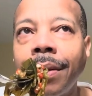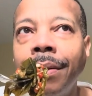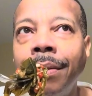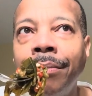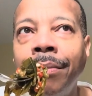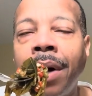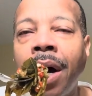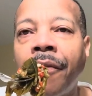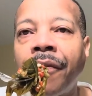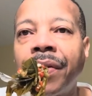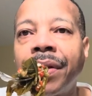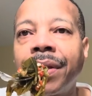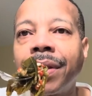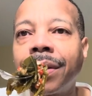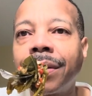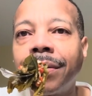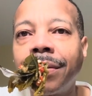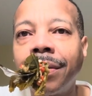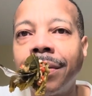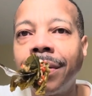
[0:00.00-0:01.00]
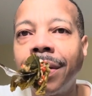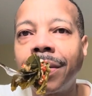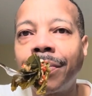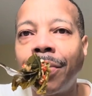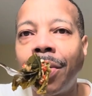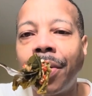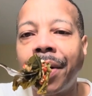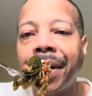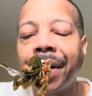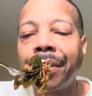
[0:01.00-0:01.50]
muffins, that's
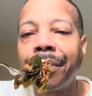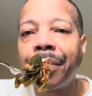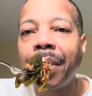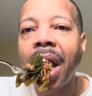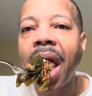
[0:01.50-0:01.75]
boring.